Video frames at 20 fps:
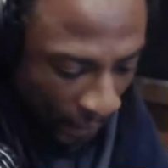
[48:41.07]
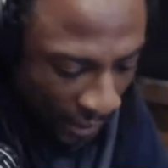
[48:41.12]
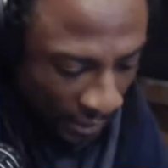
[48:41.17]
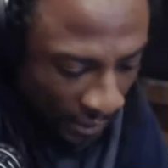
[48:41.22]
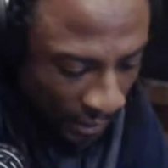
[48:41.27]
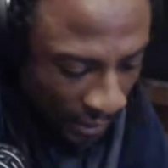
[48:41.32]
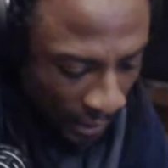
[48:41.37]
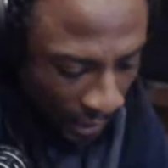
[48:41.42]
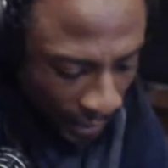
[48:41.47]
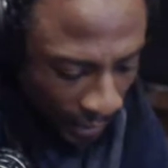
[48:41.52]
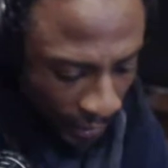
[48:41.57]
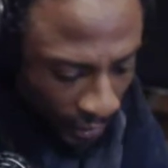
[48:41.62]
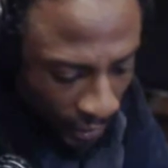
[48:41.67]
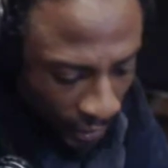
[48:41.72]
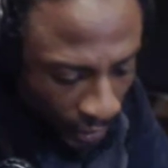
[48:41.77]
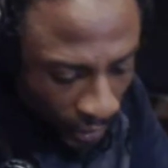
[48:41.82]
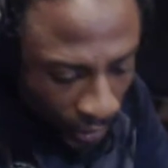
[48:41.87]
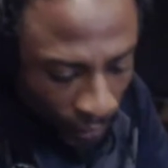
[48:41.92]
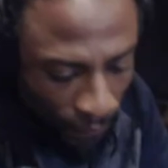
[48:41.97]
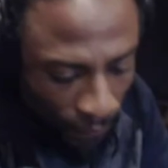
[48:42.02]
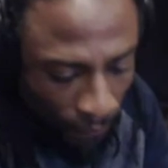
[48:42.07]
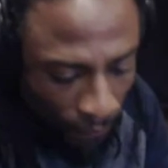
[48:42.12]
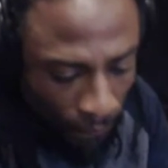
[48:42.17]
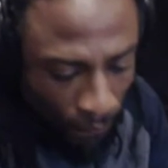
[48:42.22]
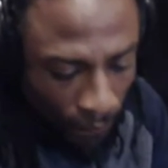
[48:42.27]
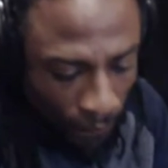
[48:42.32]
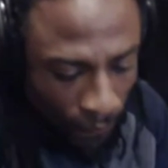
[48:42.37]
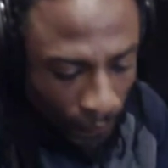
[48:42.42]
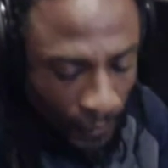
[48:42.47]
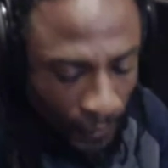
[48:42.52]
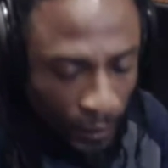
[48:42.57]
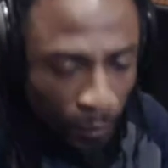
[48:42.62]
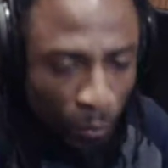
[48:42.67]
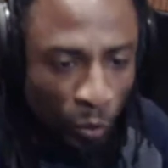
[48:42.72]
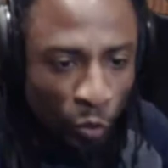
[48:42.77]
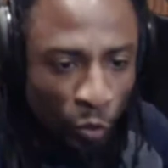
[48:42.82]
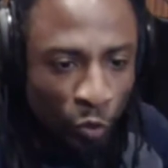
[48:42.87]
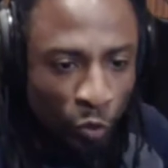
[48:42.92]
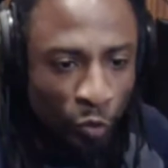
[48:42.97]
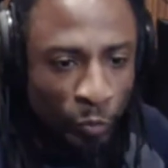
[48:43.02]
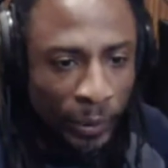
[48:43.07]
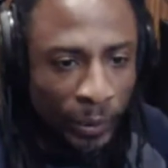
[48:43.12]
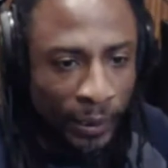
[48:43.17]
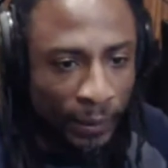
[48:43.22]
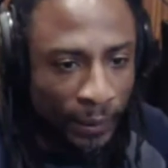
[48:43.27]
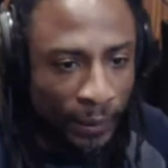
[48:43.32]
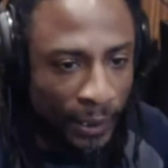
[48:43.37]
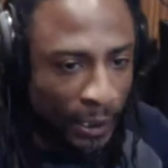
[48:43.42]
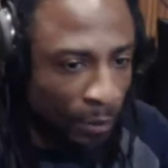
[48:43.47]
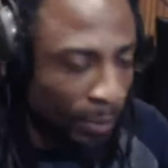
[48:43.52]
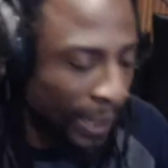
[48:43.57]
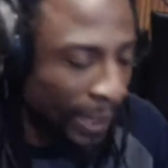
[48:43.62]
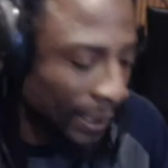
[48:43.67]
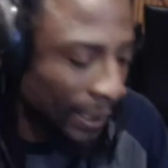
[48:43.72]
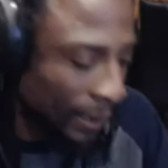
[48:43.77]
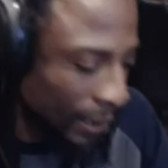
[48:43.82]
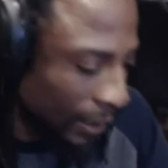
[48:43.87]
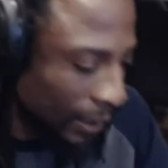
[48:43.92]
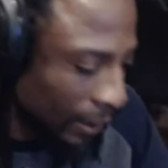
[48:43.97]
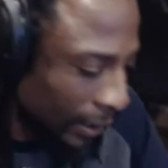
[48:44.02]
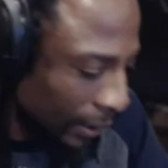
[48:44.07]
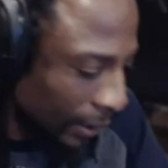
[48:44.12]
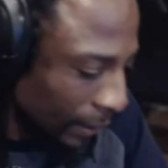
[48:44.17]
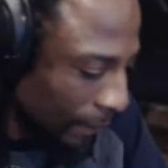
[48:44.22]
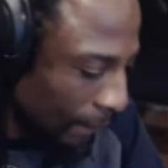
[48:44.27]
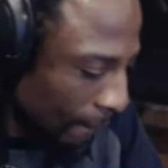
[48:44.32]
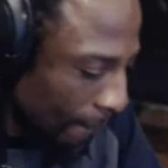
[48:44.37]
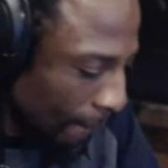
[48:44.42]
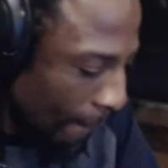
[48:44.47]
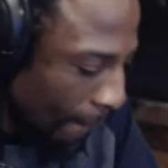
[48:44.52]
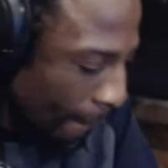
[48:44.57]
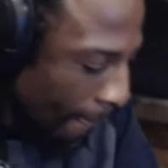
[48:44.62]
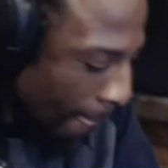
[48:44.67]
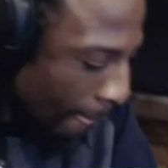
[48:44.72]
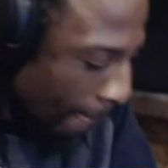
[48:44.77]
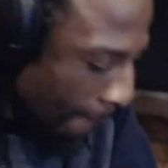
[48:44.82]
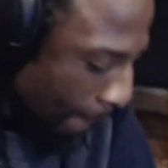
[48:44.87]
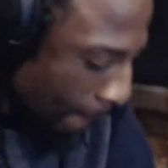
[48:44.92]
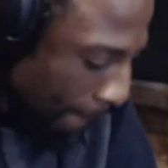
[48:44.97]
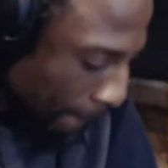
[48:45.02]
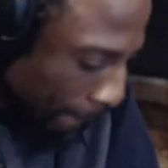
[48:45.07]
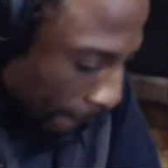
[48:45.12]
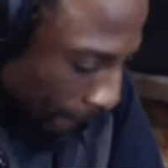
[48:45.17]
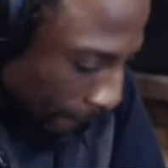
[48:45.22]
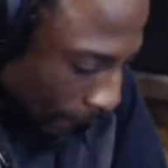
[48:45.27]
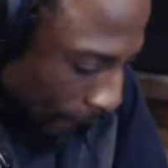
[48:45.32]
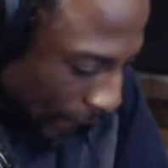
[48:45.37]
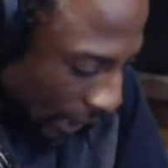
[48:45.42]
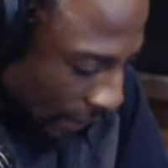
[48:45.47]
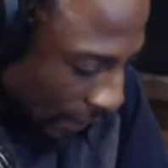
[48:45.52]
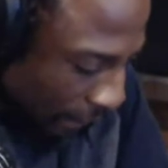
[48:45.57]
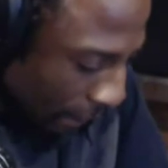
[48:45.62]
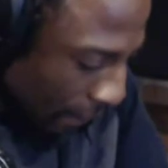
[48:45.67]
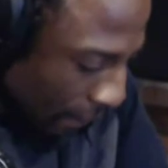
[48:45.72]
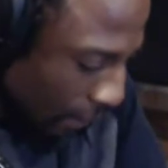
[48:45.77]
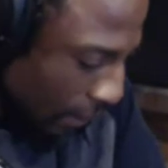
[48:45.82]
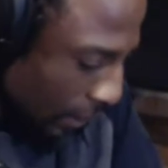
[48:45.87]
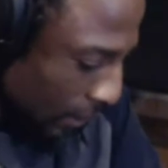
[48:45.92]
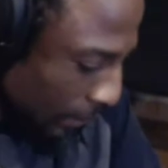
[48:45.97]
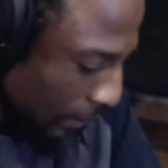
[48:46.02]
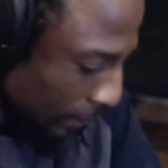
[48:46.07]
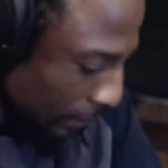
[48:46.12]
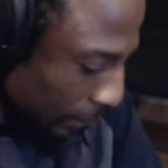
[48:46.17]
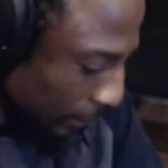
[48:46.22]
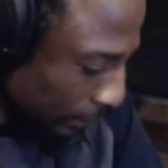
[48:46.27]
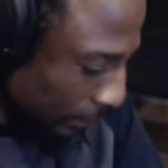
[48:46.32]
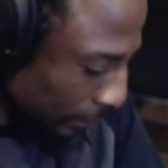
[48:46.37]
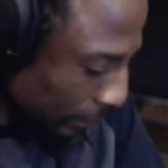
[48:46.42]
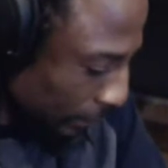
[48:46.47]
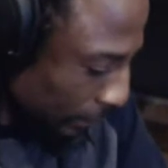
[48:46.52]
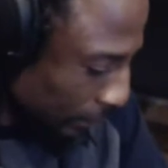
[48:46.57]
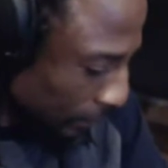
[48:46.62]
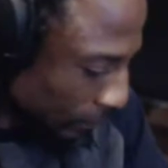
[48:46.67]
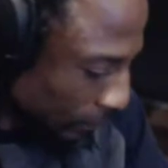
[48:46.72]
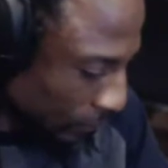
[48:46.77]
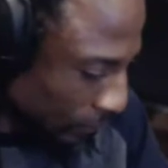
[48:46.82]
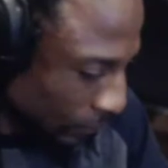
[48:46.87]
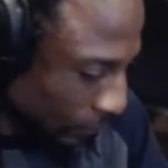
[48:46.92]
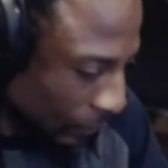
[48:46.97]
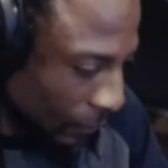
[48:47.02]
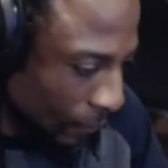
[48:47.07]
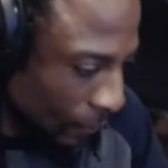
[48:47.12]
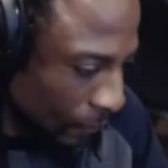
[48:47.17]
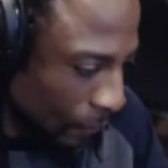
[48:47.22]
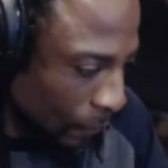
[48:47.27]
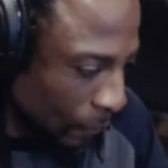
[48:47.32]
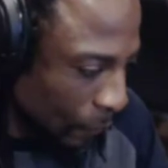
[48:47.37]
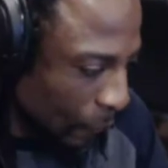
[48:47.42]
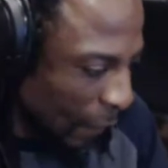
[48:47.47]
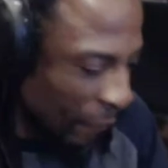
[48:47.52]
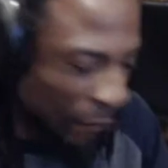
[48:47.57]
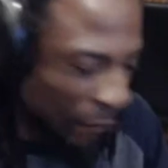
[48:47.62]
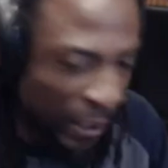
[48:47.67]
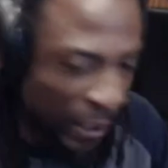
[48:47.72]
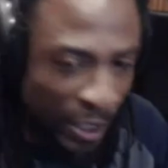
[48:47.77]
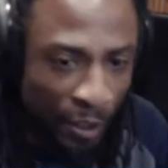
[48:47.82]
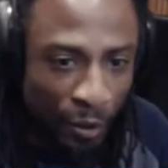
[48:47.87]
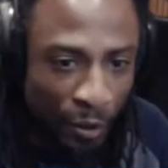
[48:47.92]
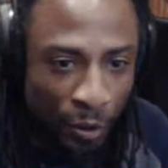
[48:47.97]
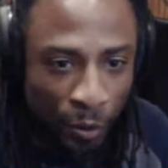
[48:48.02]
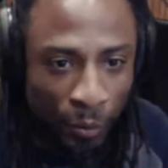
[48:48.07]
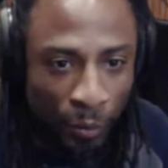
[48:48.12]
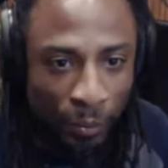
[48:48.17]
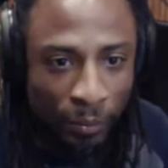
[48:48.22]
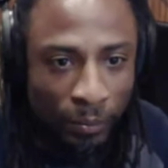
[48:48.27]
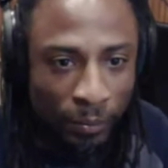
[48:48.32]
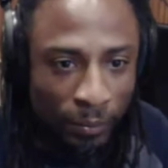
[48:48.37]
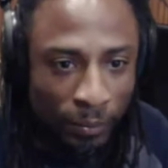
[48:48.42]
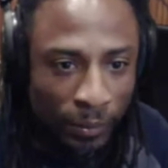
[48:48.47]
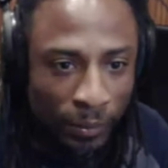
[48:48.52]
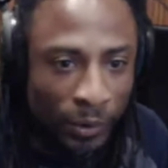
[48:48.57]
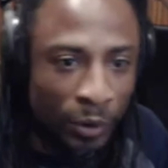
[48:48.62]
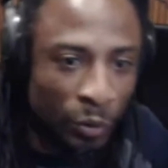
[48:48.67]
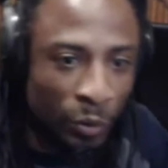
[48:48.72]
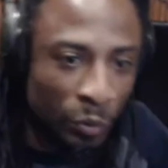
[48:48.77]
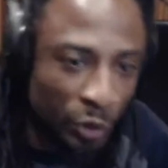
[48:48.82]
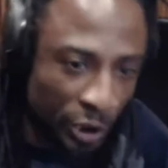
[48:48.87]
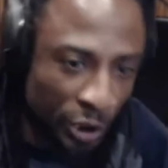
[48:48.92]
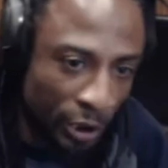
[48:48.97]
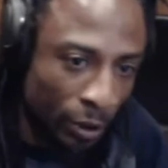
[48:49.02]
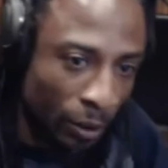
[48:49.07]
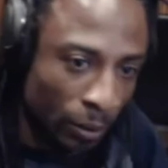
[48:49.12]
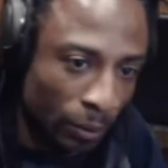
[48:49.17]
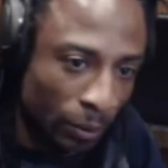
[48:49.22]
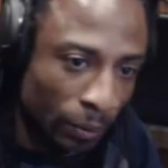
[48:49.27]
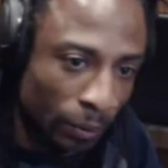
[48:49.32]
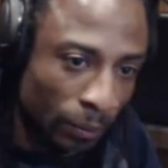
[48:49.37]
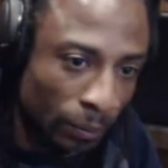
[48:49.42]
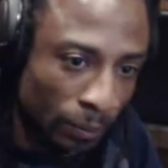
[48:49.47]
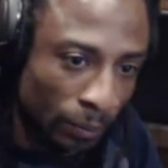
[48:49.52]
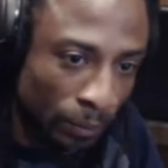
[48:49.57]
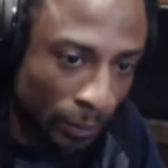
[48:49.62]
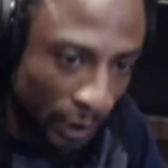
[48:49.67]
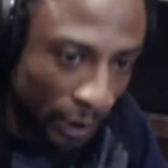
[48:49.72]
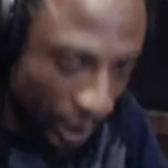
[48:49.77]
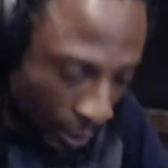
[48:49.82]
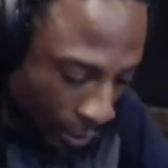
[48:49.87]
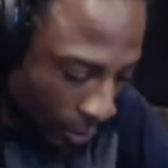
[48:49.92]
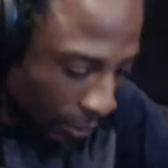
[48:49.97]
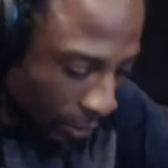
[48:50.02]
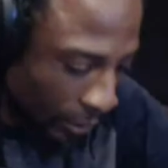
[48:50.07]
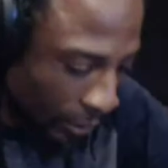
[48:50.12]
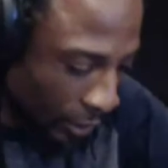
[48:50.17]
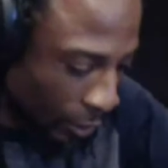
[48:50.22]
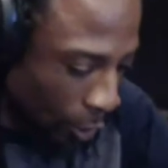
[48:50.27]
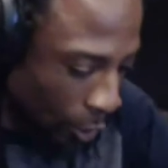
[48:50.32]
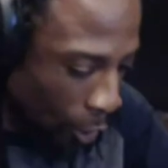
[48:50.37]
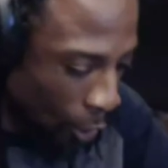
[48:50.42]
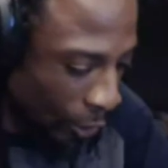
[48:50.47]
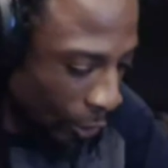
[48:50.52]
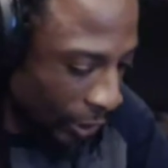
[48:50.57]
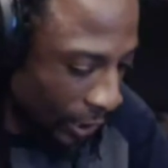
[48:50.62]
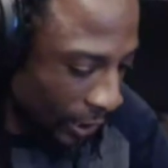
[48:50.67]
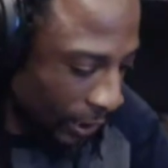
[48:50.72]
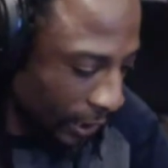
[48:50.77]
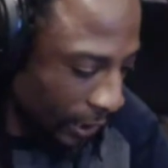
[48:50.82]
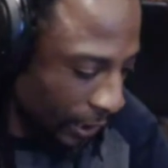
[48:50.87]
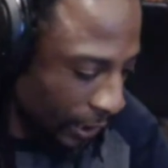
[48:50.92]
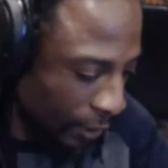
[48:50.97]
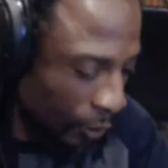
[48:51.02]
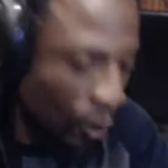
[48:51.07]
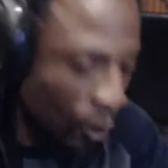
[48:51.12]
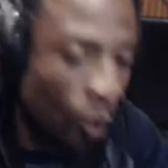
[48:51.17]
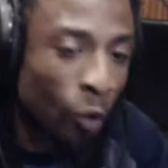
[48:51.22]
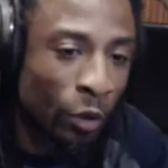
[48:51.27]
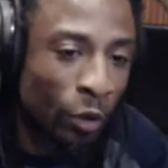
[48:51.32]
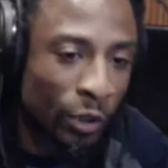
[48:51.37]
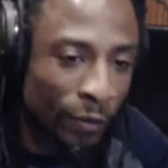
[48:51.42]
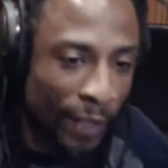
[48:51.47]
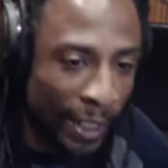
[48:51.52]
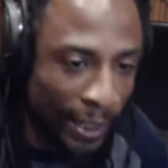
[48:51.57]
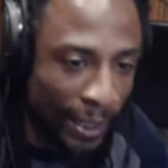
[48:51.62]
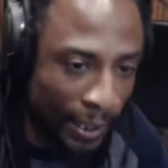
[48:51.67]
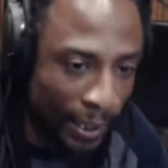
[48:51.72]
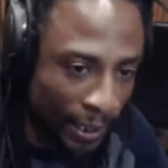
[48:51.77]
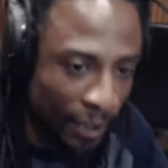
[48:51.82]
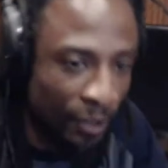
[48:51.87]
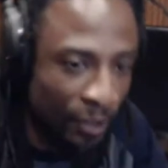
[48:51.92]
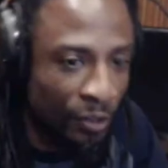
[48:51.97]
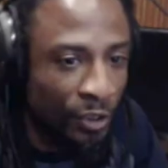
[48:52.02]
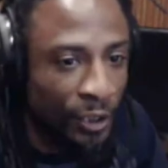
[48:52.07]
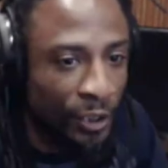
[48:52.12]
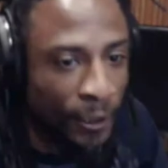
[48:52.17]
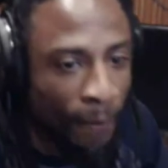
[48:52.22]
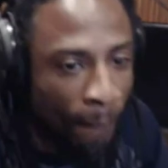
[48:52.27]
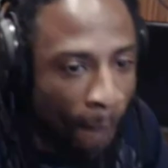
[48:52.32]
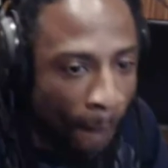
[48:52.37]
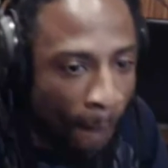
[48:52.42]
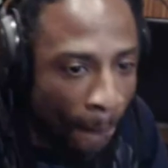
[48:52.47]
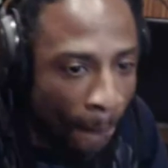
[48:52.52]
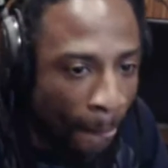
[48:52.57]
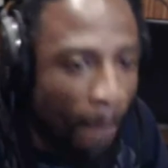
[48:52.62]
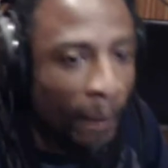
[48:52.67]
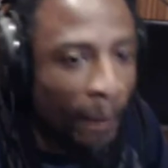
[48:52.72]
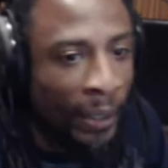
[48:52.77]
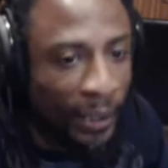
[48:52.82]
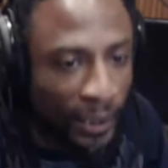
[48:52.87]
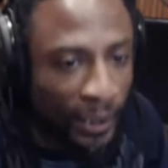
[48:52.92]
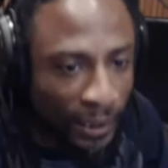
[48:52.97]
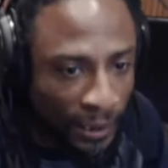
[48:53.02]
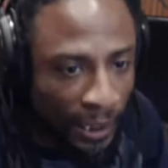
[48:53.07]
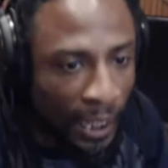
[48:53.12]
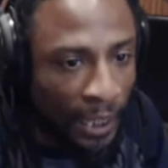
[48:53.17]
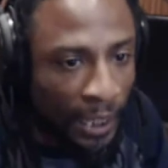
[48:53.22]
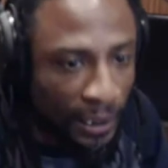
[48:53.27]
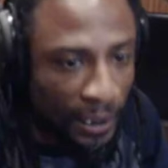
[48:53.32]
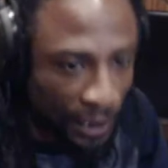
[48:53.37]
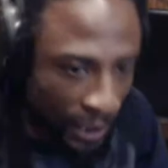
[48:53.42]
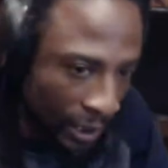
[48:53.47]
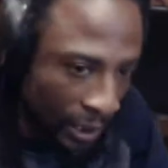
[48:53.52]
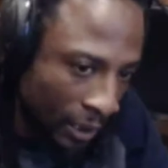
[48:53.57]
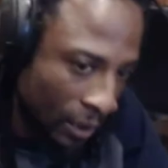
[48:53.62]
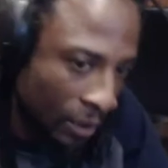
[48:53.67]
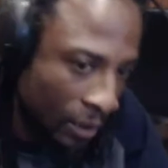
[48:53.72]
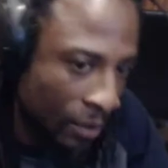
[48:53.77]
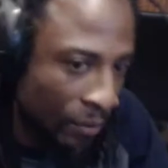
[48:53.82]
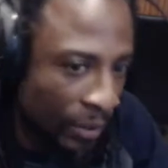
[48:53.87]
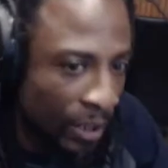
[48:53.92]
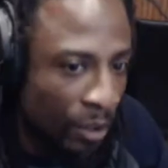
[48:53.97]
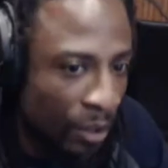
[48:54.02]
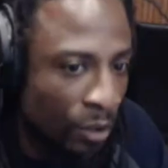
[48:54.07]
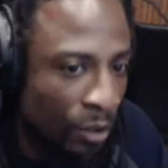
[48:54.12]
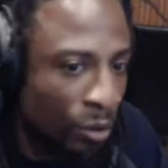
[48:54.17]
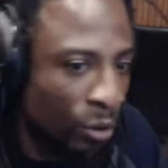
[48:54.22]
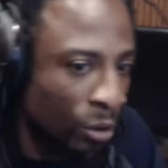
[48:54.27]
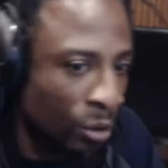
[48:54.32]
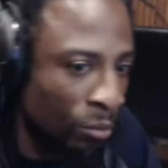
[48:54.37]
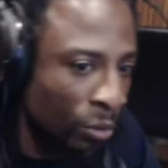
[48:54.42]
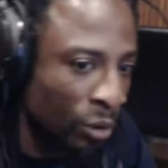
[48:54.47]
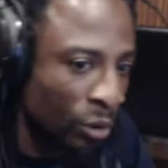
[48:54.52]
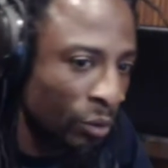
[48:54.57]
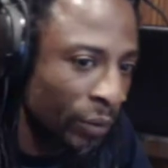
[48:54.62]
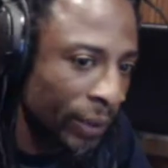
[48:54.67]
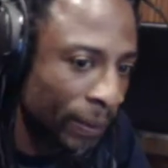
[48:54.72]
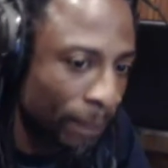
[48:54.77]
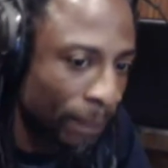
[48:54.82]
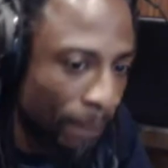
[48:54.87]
Tai Chi is movement, is basically the vehicle to Qigong. Qigong, you're harnessing and cultivating energy, and then Tai Chi is the vehicle to move it.